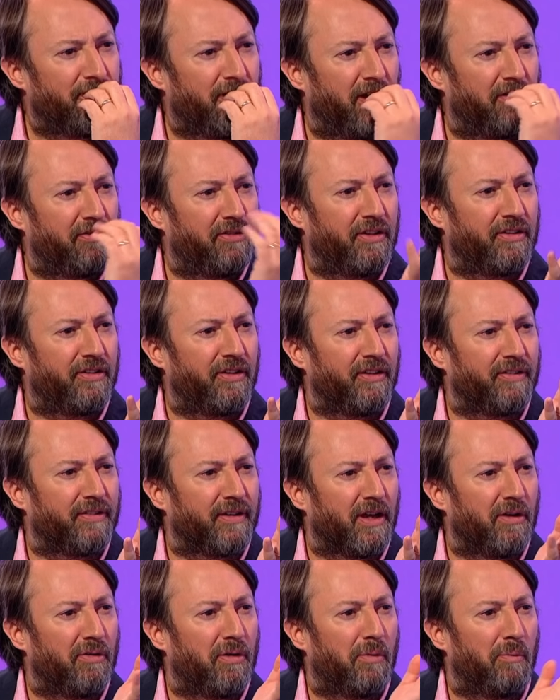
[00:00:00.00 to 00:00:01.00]
5-6 years
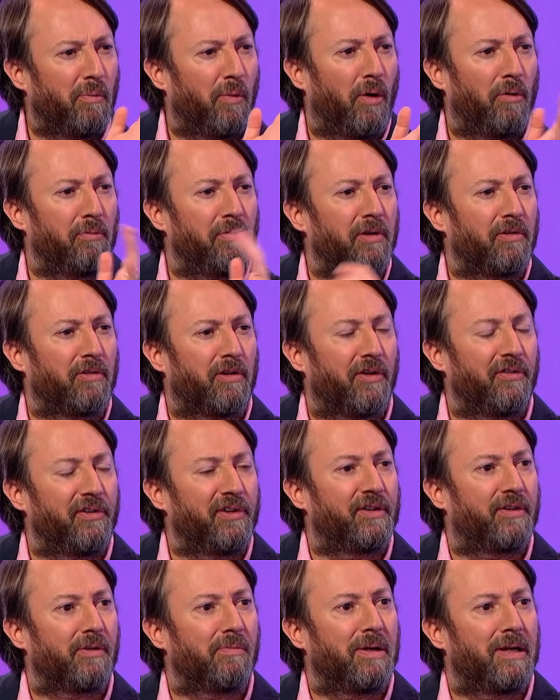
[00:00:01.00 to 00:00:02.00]
ago, and what were you
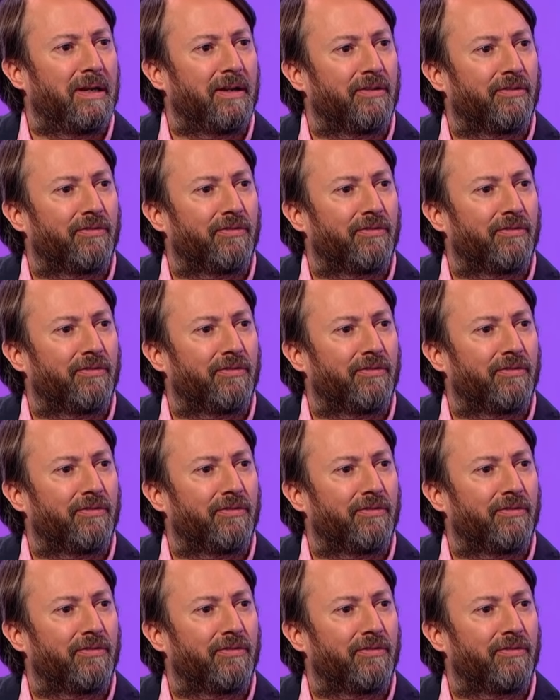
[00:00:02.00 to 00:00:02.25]
going to Millets